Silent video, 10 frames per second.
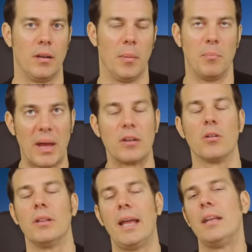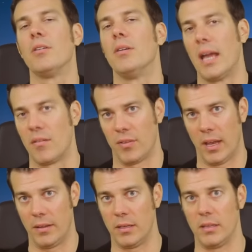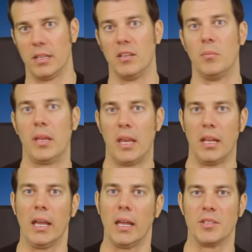better later in that fight than he did in the beginning.